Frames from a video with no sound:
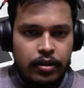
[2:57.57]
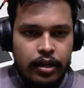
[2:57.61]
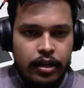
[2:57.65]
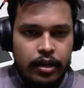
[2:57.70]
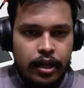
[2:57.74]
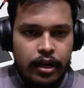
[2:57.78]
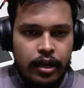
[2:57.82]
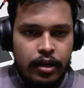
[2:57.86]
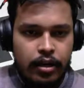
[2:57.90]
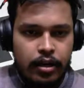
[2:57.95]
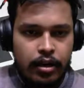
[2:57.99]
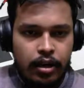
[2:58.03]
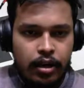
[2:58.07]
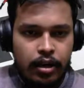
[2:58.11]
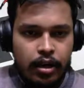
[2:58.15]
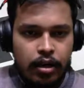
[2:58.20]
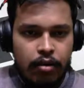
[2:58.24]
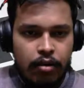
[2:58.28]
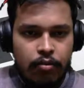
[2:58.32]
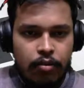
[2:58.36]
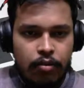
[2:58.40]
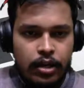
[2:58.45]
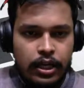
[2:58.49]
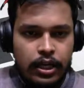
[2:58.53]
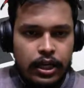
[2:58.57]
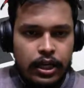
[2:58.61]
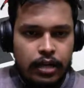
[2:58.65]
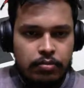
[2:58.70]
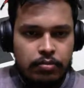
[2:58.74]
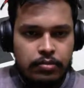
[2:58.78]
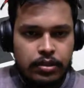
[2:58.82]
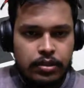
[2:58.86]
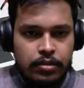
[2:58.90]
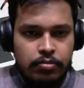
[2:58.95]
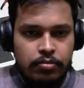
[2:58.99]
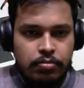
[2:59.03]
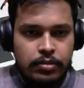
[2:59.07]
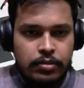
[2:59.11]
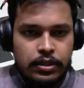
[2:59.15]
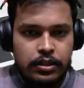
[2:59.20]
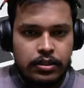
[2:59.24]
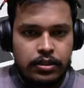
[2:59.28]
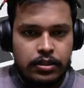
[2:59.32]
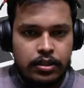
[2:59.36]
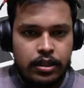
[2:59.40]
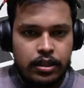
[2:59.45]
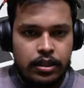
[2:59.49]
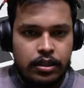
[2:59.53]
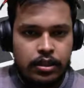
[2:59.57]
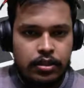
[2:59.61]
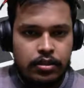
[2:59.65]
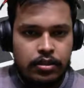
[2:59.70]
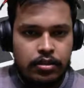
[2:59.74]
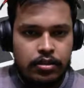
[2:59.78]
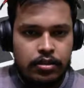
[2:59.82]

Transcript: then queen captures b6,